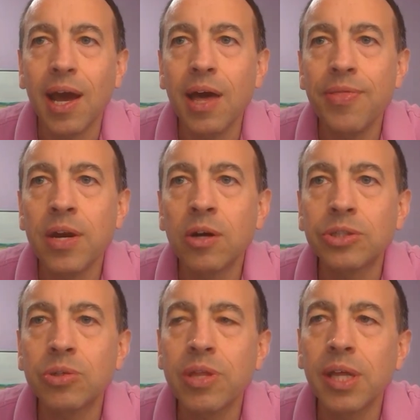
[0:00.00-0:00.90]
And then
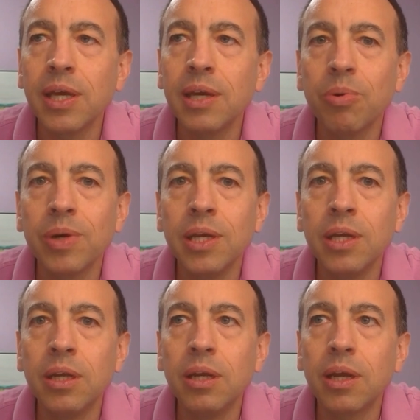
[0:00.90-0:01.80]
also thinking
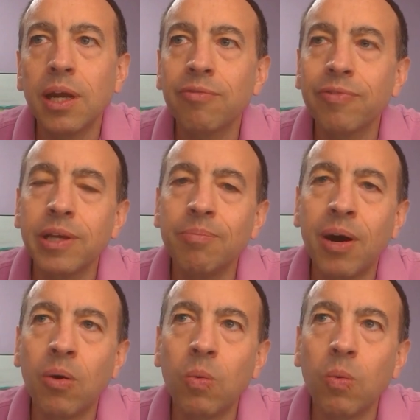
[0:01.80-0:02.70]
pretty carefully
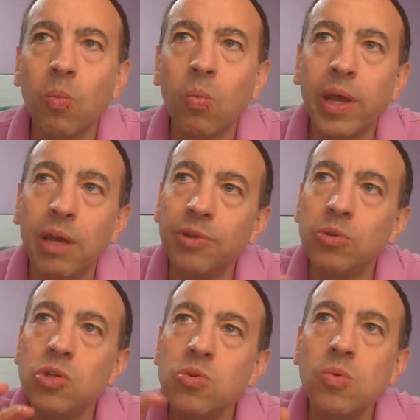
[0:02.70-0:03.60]
about if you
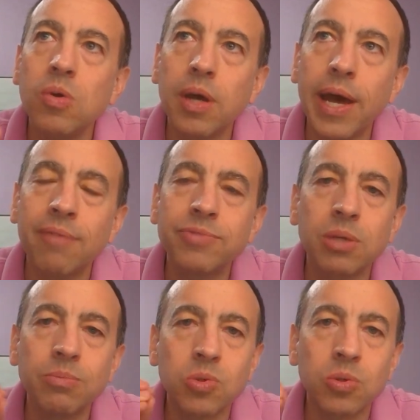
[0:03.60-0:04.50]
do have
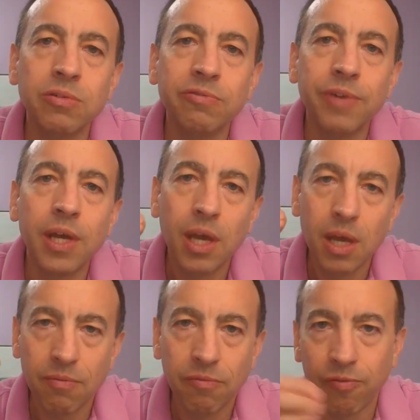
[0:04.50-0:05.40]
some sort of
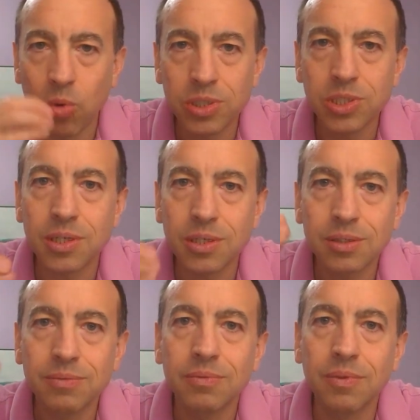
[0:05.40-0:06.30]
forced
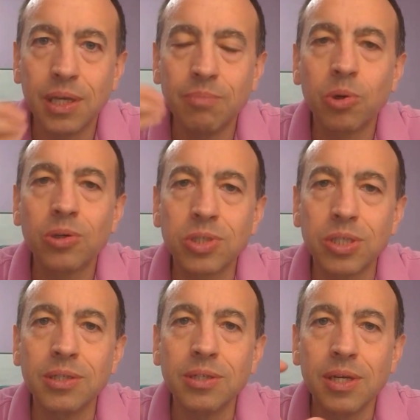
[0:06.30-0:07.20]
in
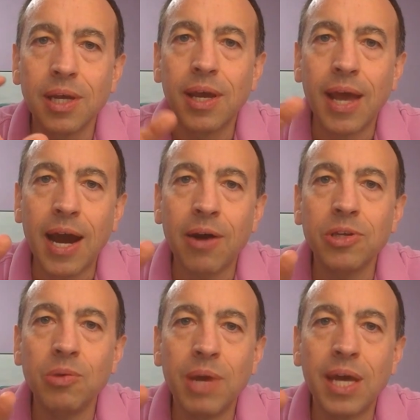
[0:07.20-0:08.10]
person, how do
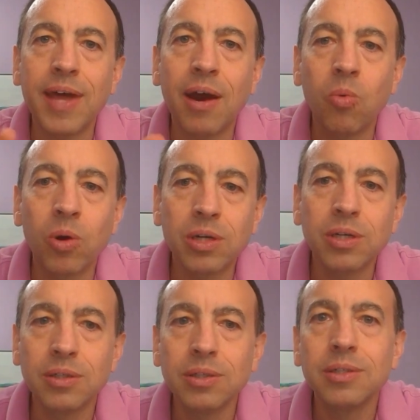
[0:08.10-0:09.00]
you make that
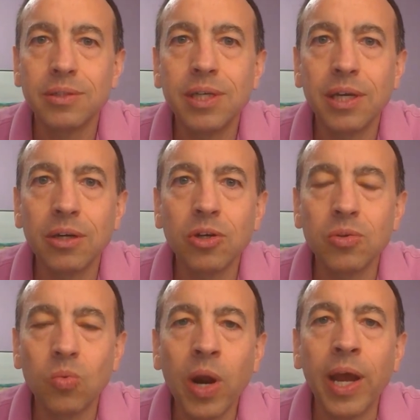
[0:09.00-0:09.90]
work in a
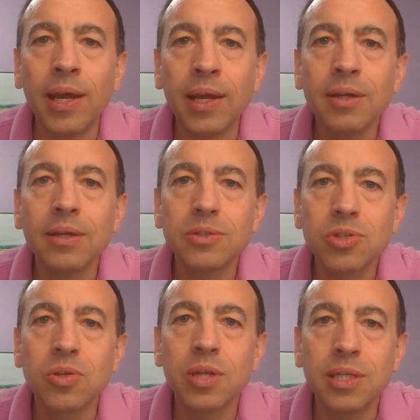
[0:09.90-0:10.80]
good way
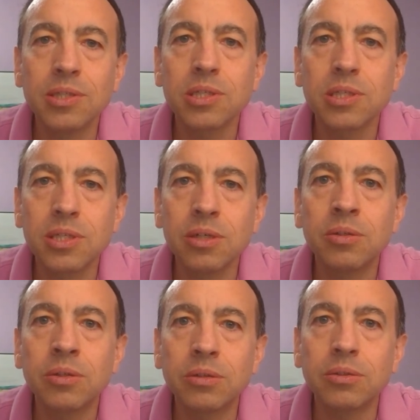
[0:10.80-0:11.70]
so that it
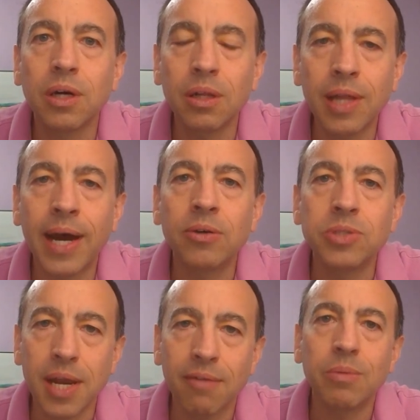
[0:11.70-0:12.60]
still
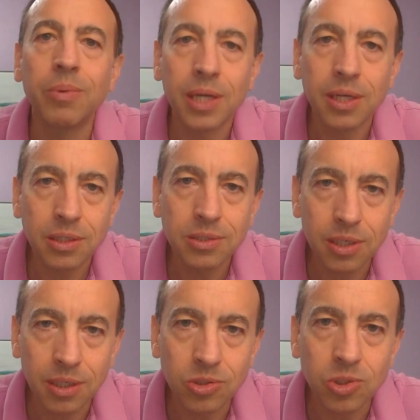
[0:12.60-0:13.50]
allows everybody to
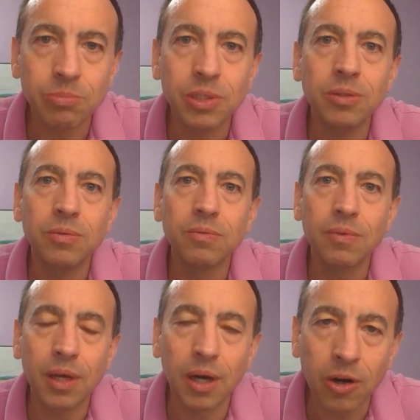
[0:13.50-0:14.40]
contribute
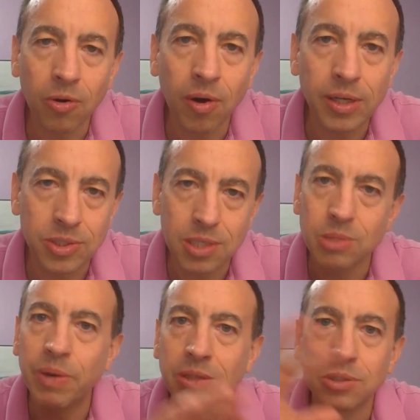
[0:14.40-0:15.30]
across the
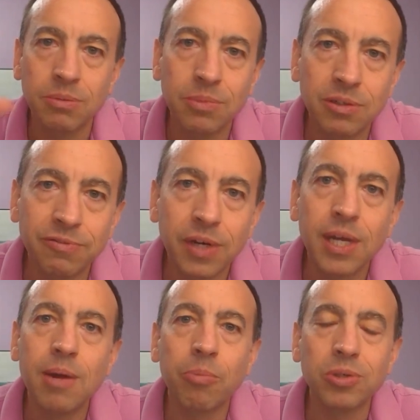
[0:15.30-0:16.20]
spectrum of
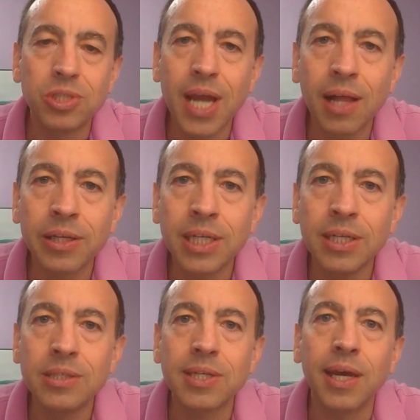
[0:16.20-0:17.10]

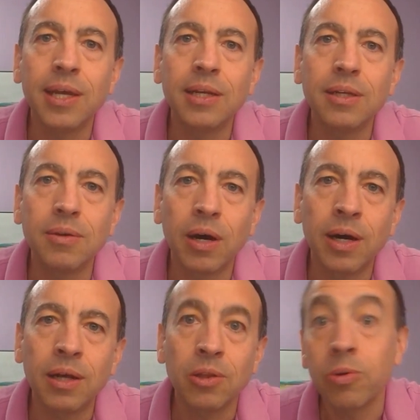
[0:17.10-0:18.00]
personalities and
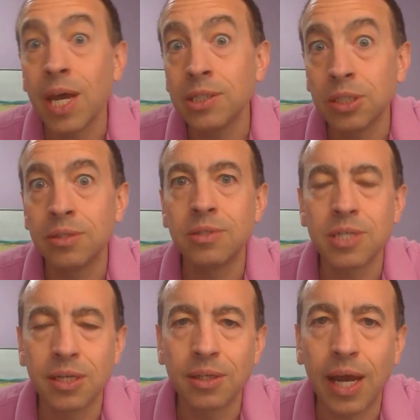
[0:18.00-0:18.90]
locations
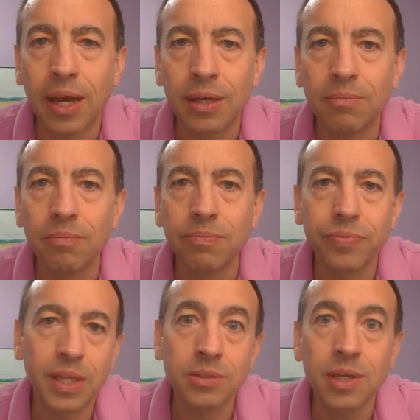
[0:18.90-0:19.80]
and
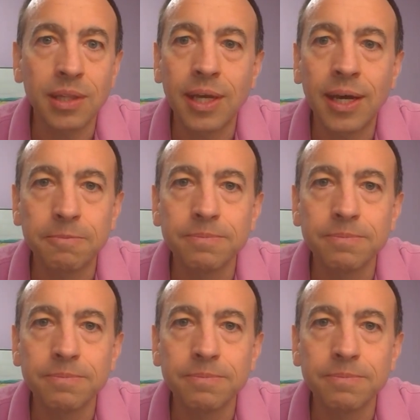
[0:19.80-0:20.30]
things like that.